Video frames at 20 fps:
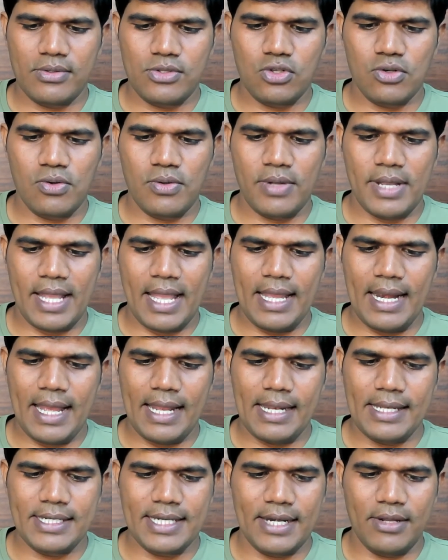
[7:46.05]
So again,
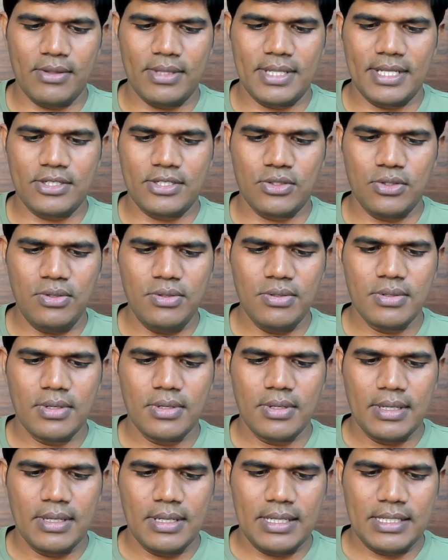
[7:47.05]
I'll schedule this to
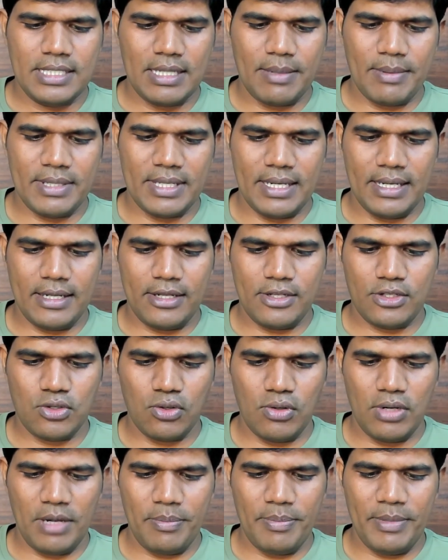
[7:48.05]
some other day.
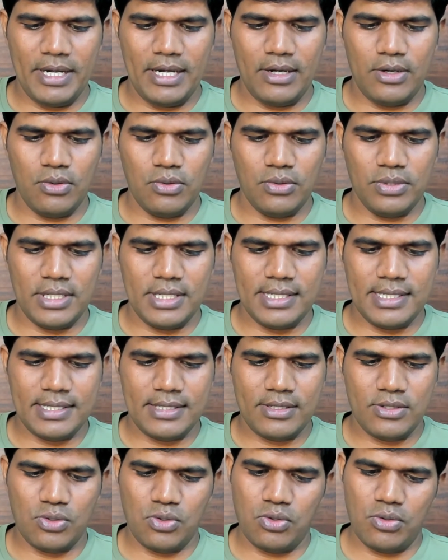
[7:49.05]
So let me do
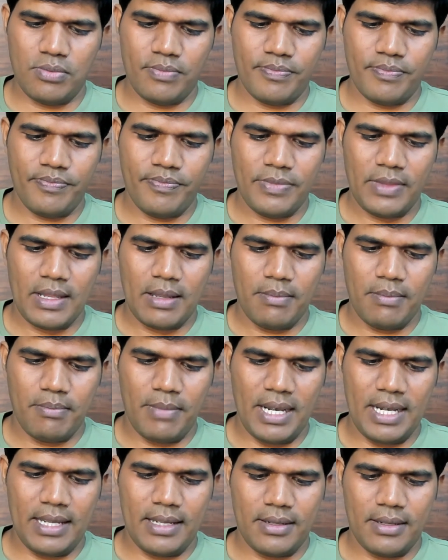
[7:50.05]
this to
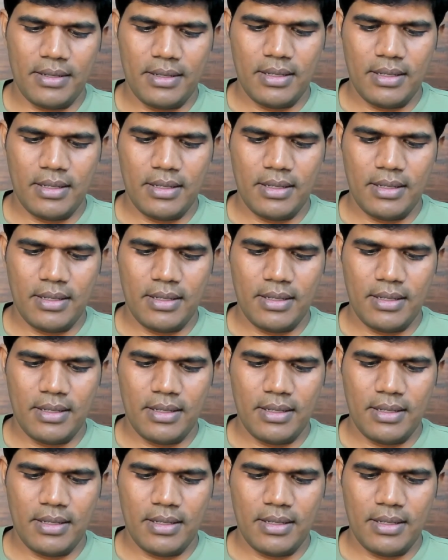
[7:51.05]
Monday.